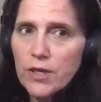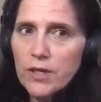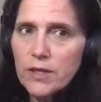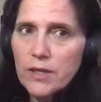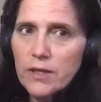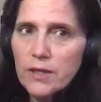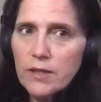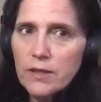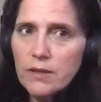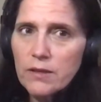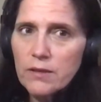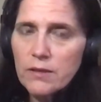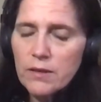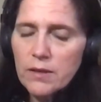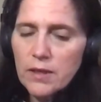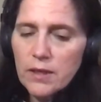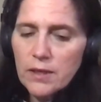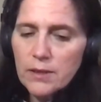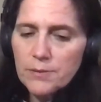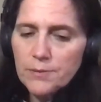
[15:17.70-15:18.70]

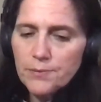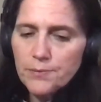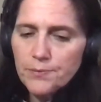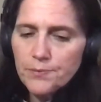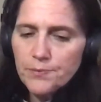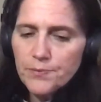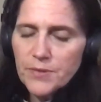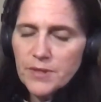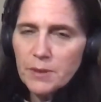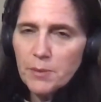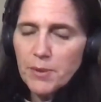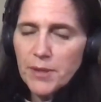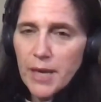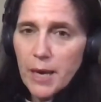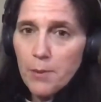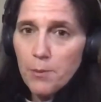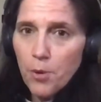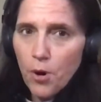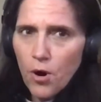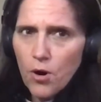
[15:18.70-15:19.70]
the
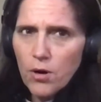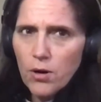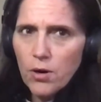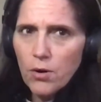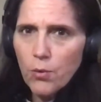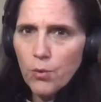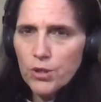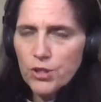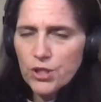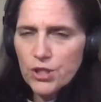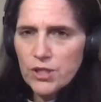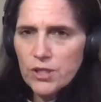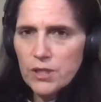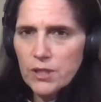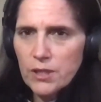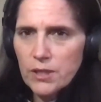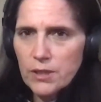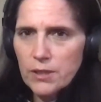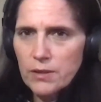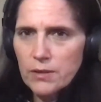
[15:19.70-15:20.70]
BA BOK, which is
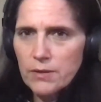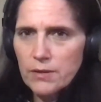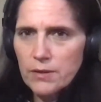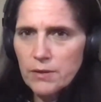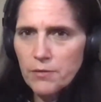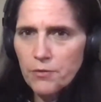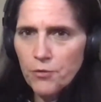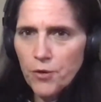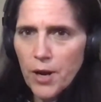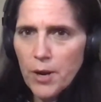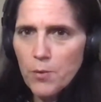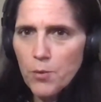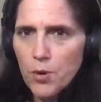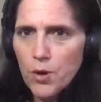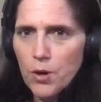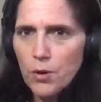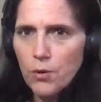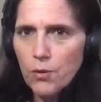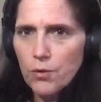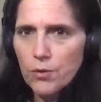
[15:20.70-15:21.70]
the
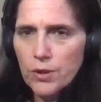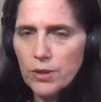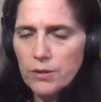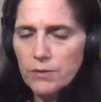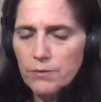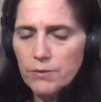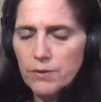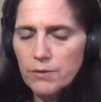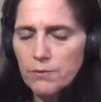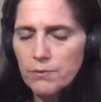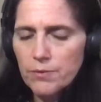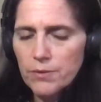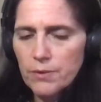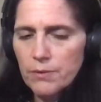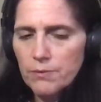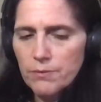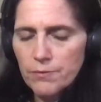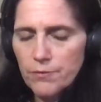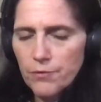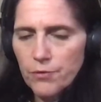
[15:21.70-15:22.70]
framework or the
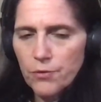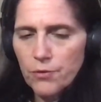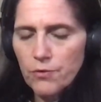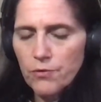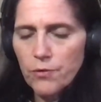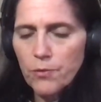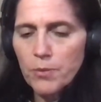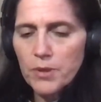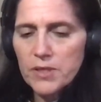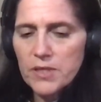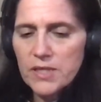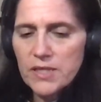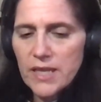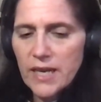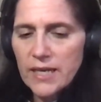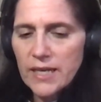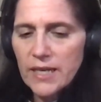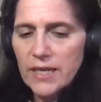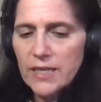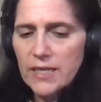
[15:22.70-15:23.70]
for business
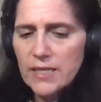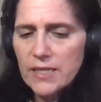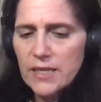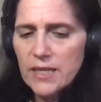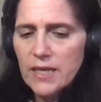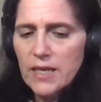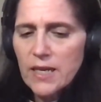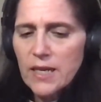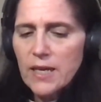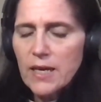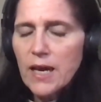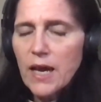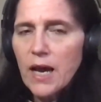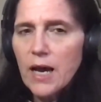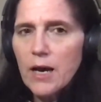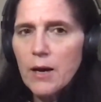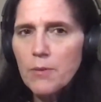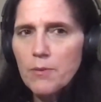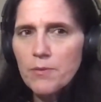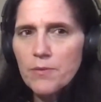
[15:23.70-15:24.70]
analysts,
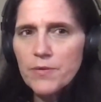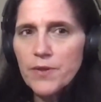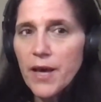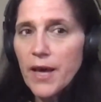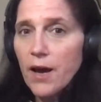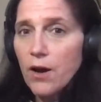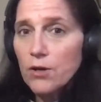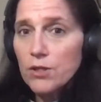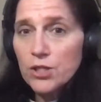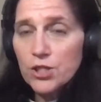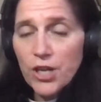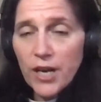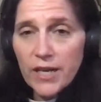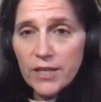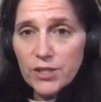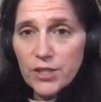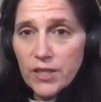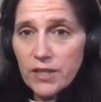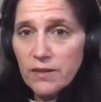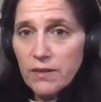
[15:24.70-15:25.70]
they are
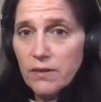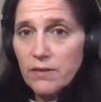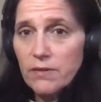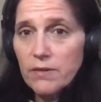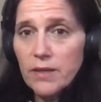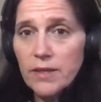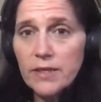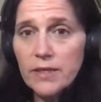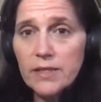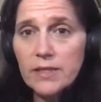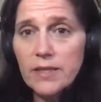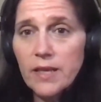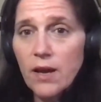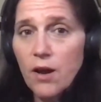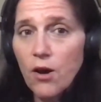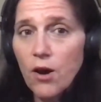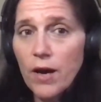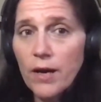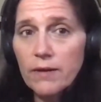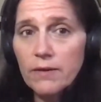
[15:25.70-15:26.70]
changing it. They're